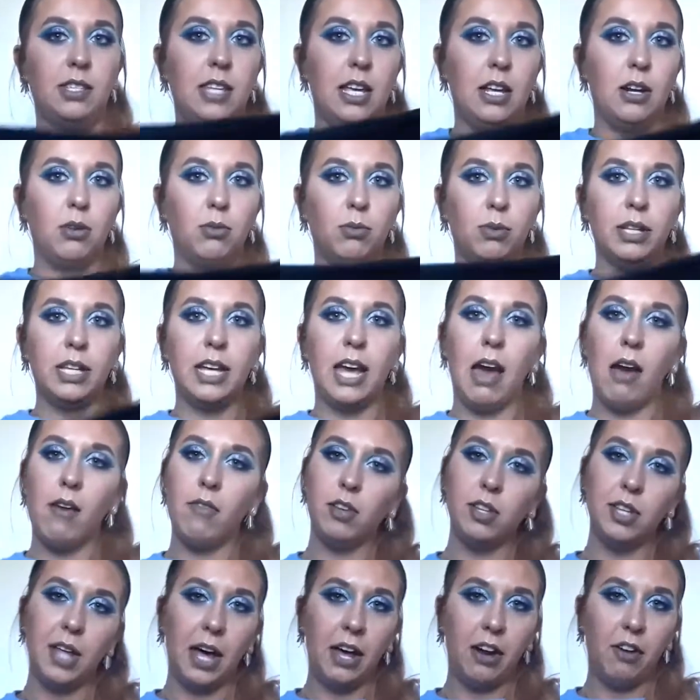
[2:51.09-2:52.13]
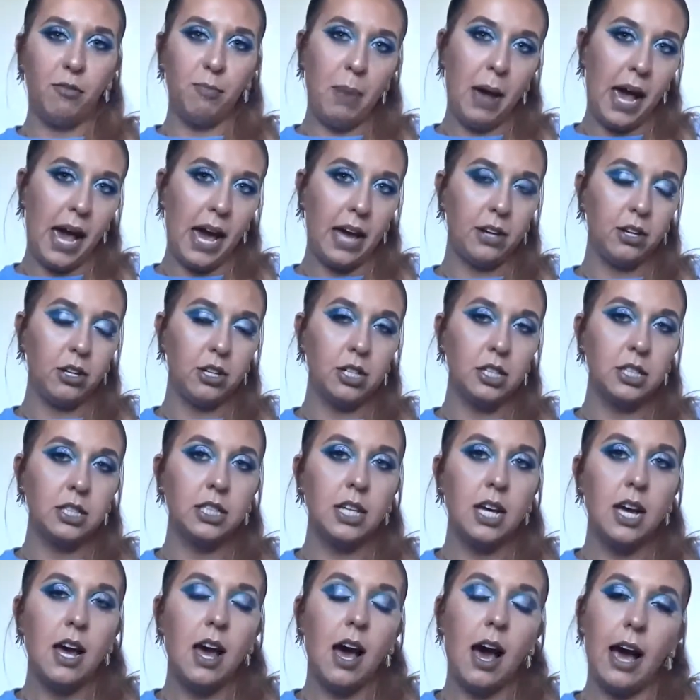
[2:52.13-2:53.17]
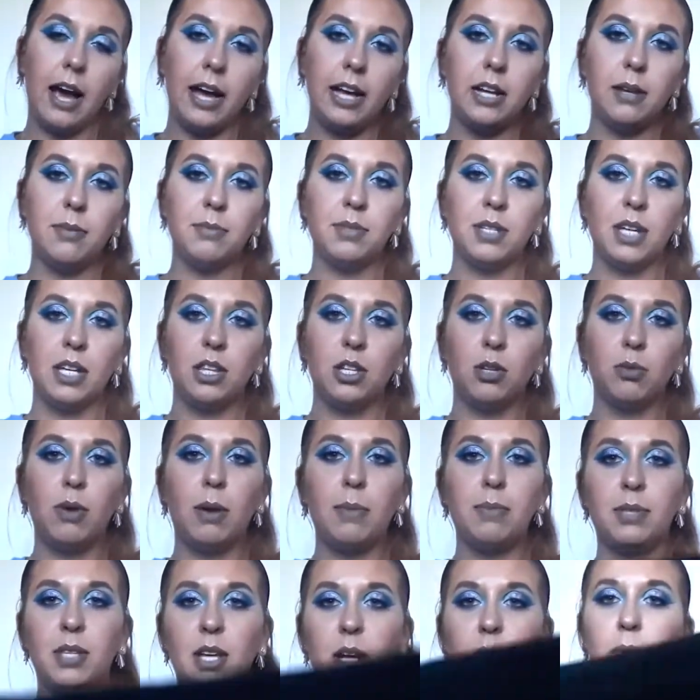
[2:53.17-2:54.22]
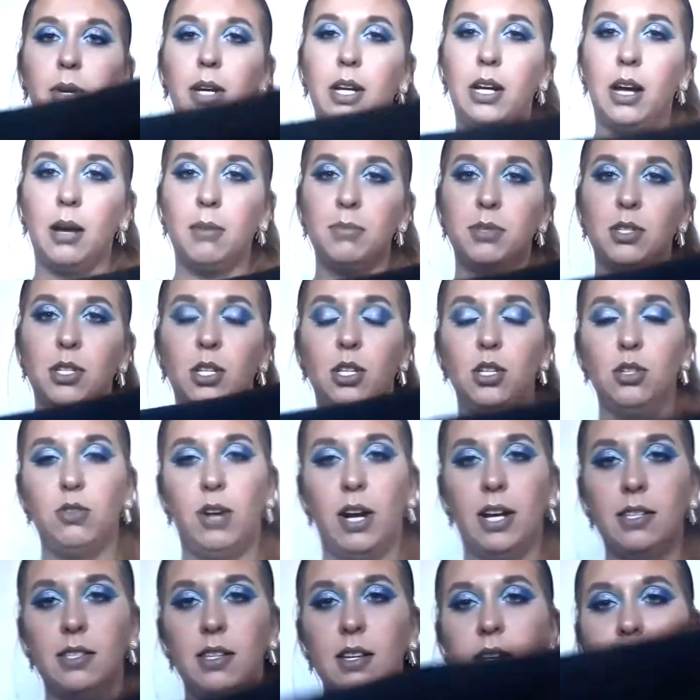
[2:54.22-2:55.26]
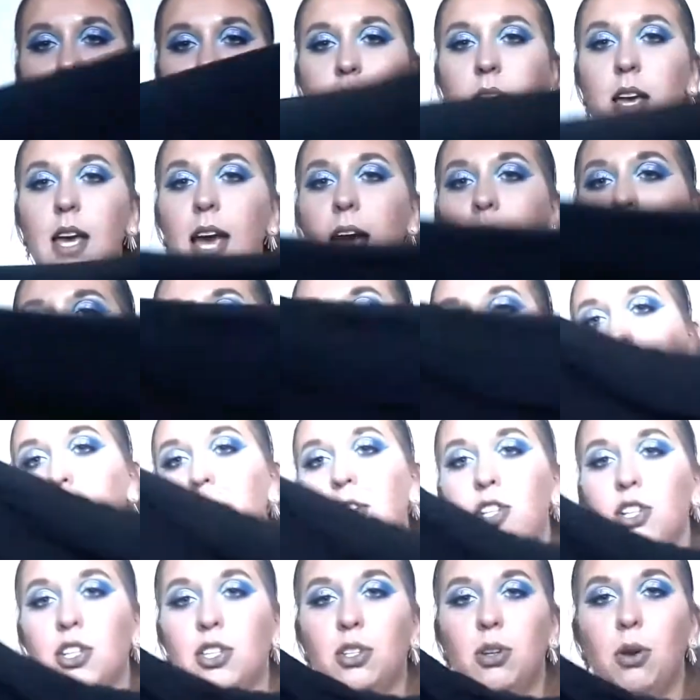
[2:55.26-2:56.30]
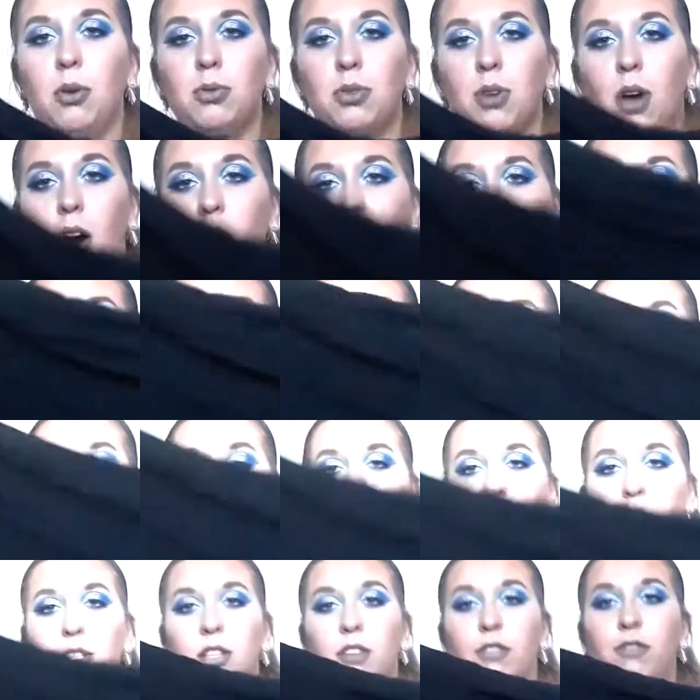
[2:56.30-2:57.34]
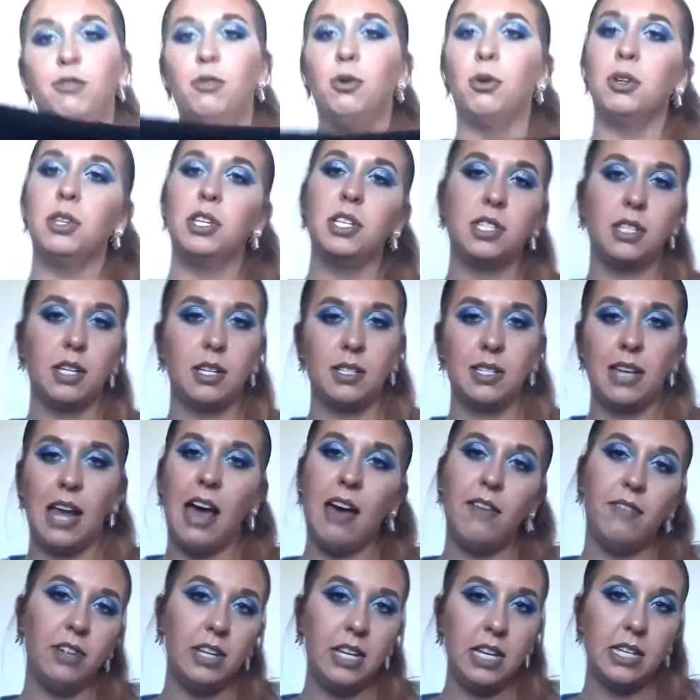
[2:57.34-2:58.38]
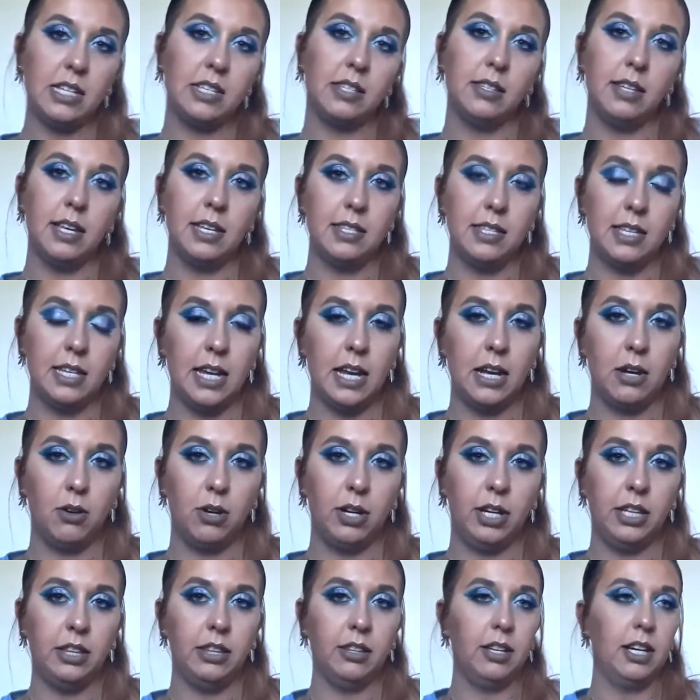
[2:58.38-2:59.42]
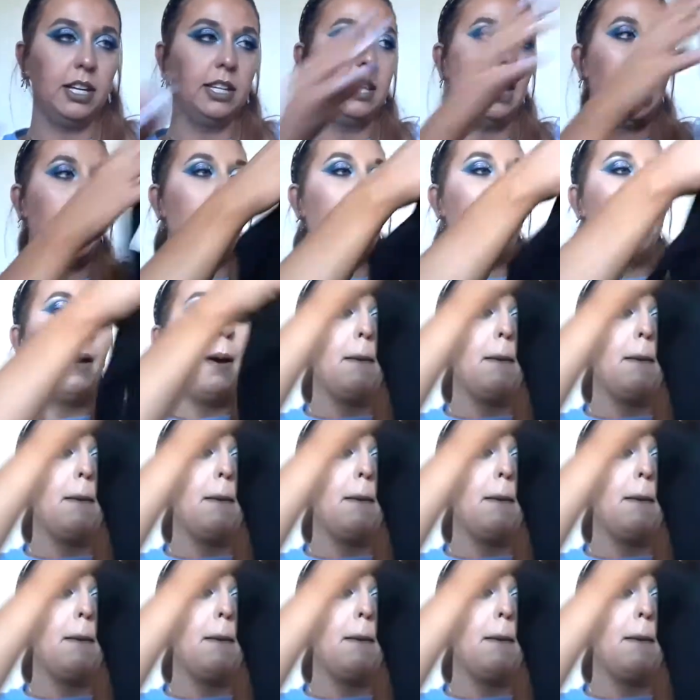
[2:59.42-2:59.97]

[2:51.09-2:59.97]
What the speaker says: They don't really have a lot of patterned items on their website when it comes to the dresses. And then it just goes all the way down to the floor. This doesn't have any slits in it or anything like that.